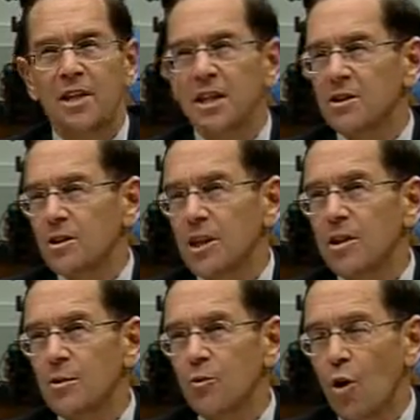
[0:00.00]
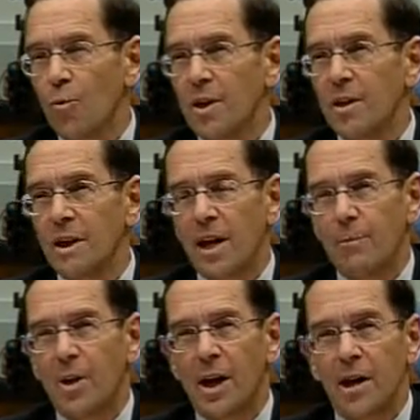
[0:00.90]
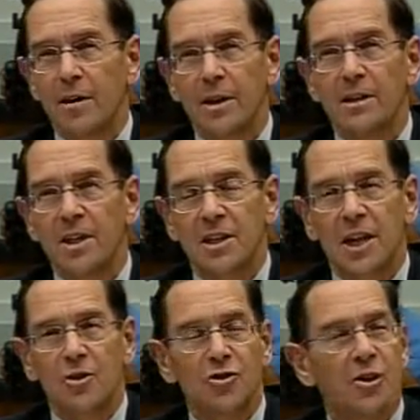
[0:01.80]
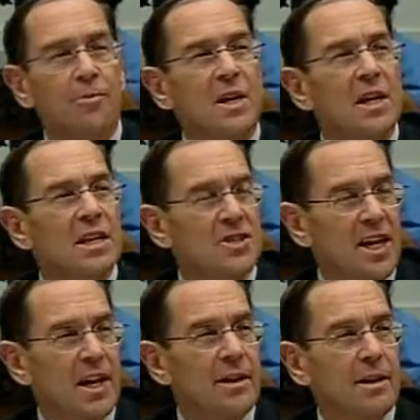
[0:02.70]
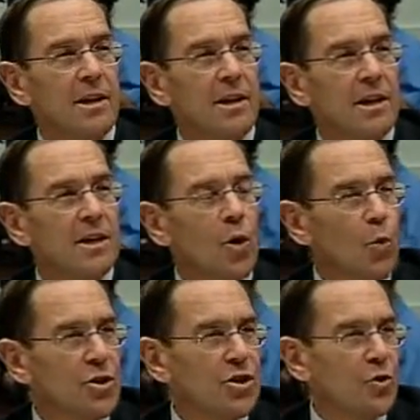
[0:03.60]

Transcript: into the Roman Empire and dictatorship, he said, the worst